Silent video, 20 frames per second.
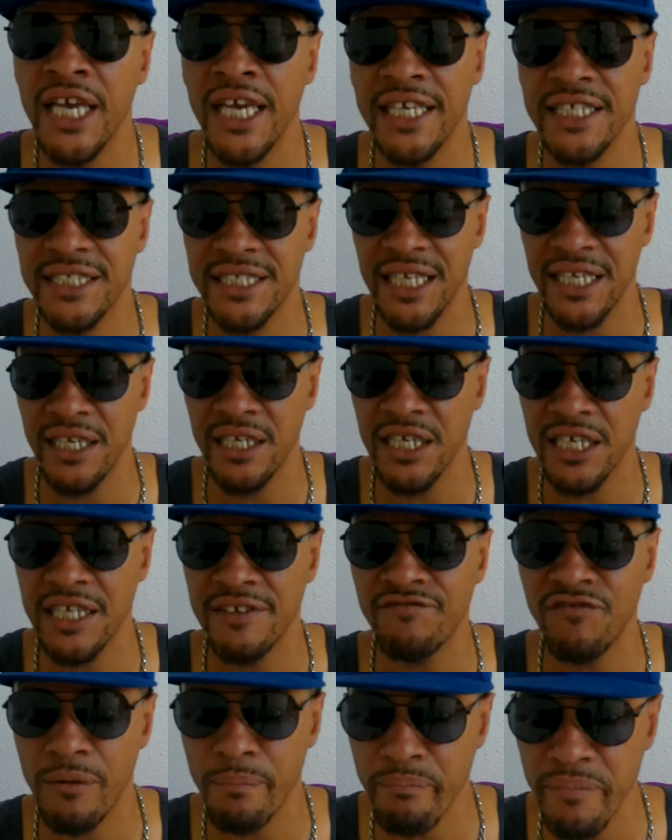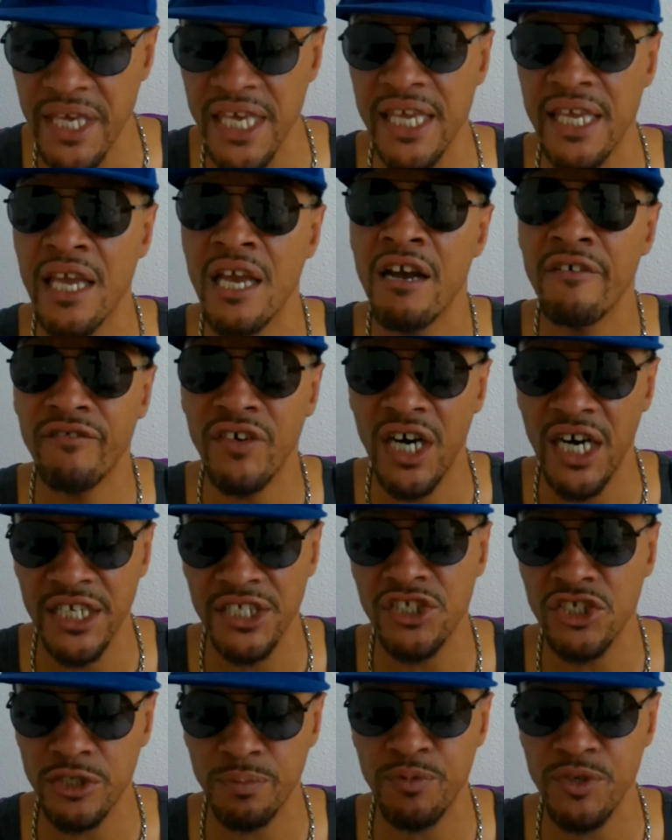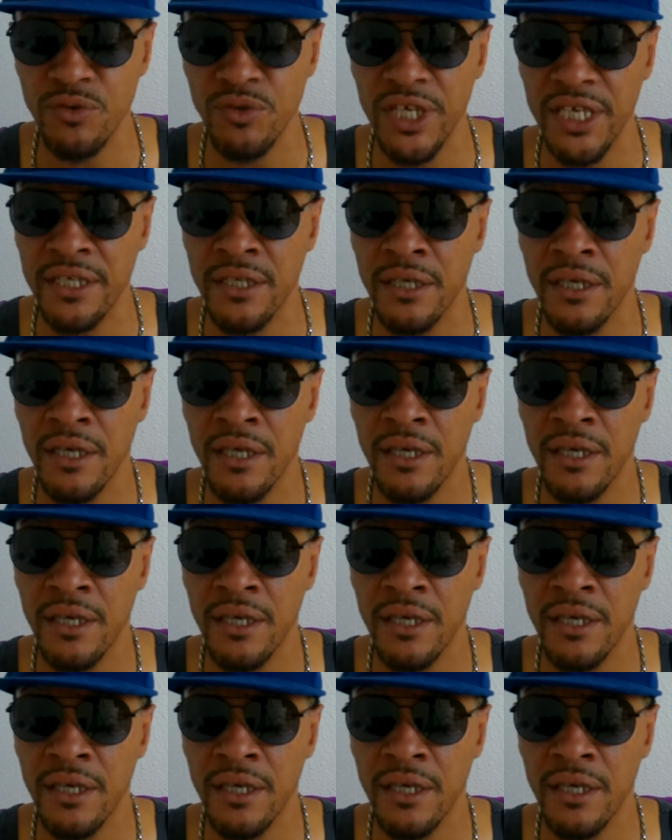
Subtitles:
instead of looking for me for undisputed,